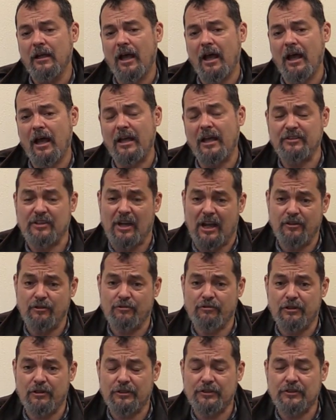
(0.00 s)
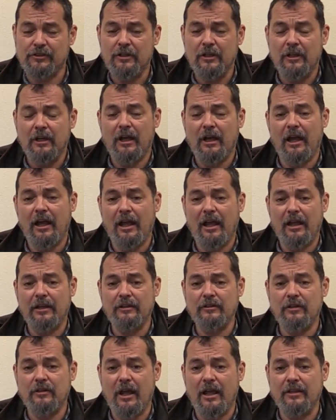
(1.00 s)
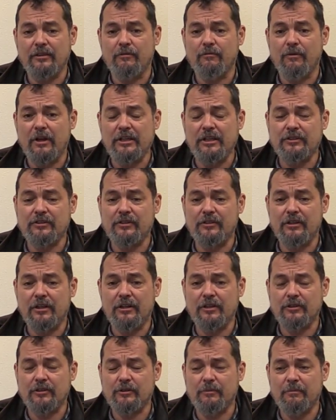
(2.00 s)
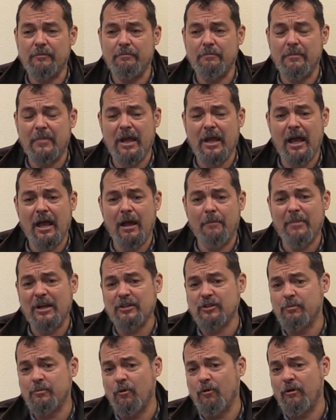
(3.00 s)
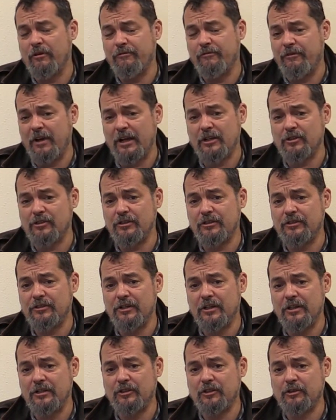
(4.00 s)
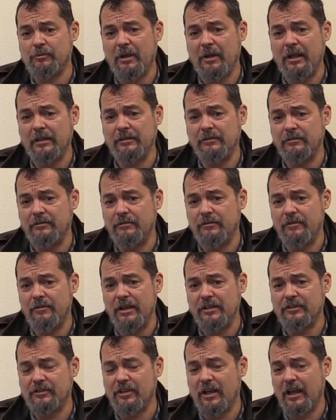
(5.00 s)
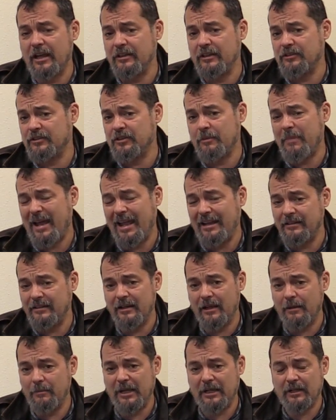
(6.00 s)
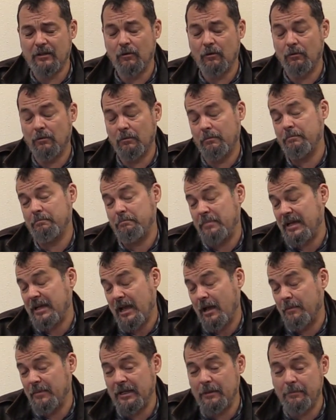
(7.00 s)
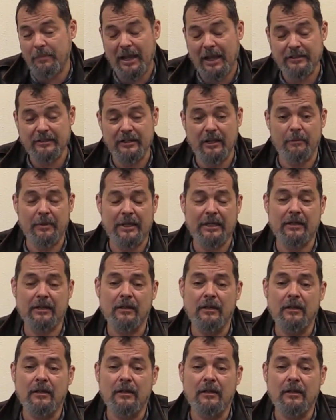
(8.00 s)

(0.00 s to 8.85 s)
uh, dangerous and, and the reason that it's uh, much more infectious and, it's, and they're saying it's a pandemic or becoming a pandemic.